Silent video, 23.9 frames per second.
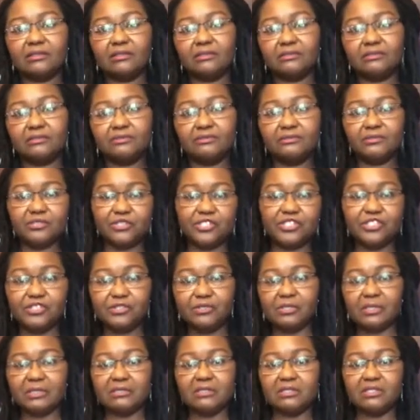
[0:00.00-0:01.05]
for
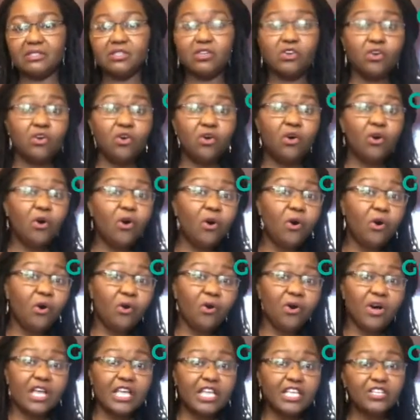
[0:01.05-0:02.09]
students
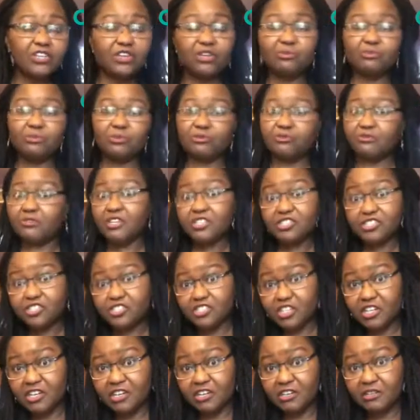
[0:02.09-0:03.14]
or a young
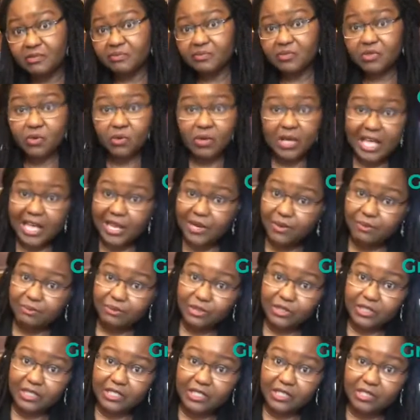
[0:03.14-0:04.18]
professional or
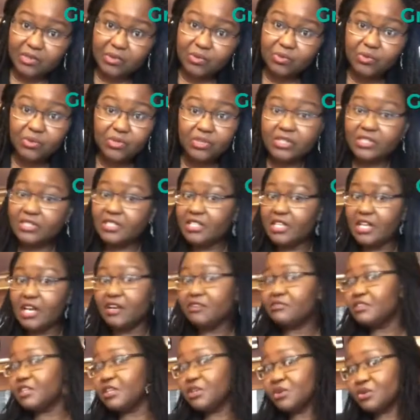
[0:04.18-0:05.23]
anybody who doesn't
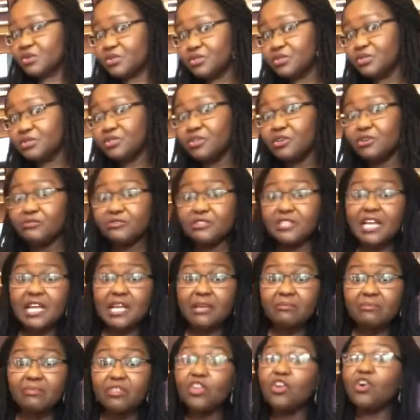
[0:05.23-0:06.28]
have the luxury of time
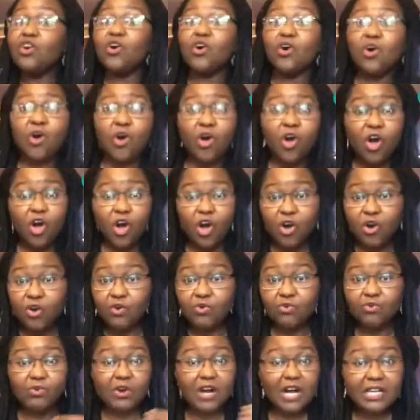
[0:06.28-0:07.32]
or
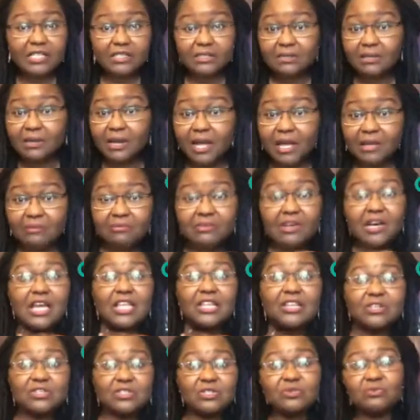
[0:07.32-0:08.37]
who has time and
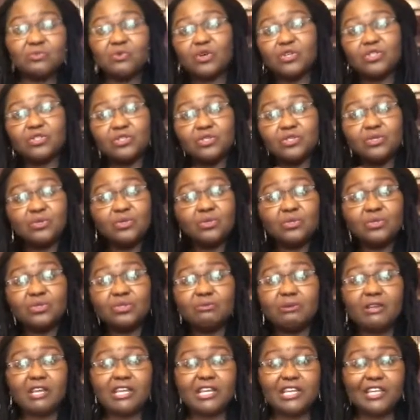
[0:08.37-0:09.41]
doesn't want to
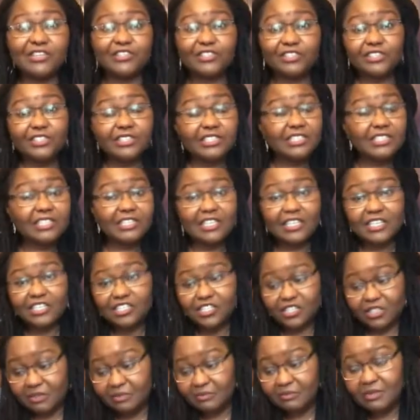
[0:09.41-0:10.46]
spend ages in the
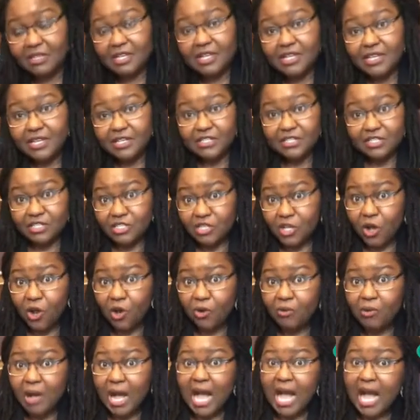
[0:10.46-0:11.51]
kitchen.
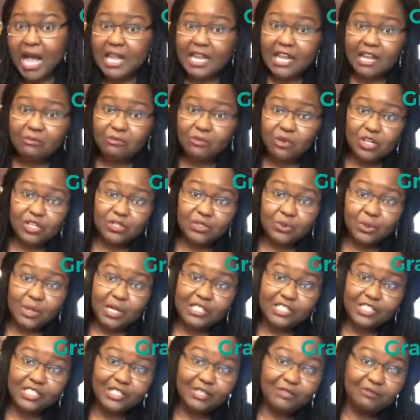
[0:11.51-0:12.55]
So, and I'm going to
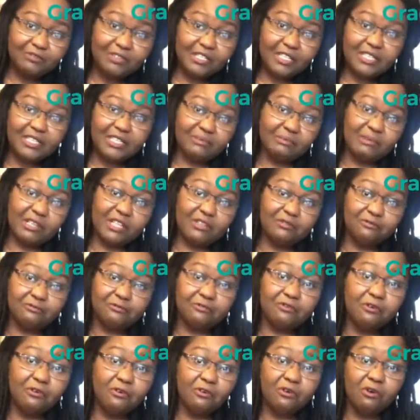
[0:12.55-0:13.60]
achieve this meal
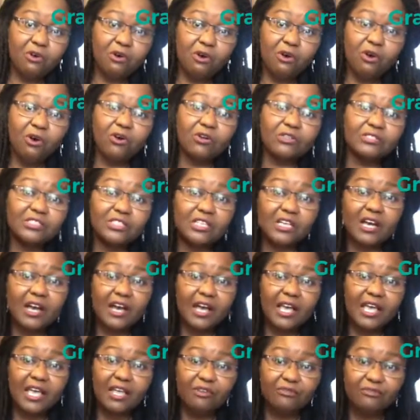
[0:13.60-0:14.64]
for under
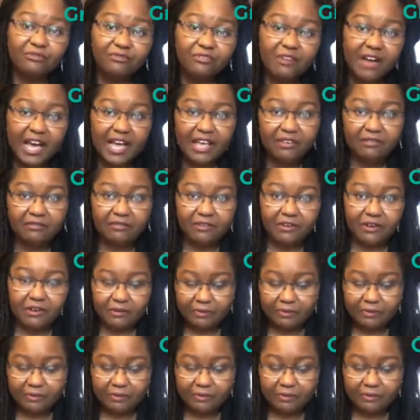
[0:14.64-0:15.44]
a fiver.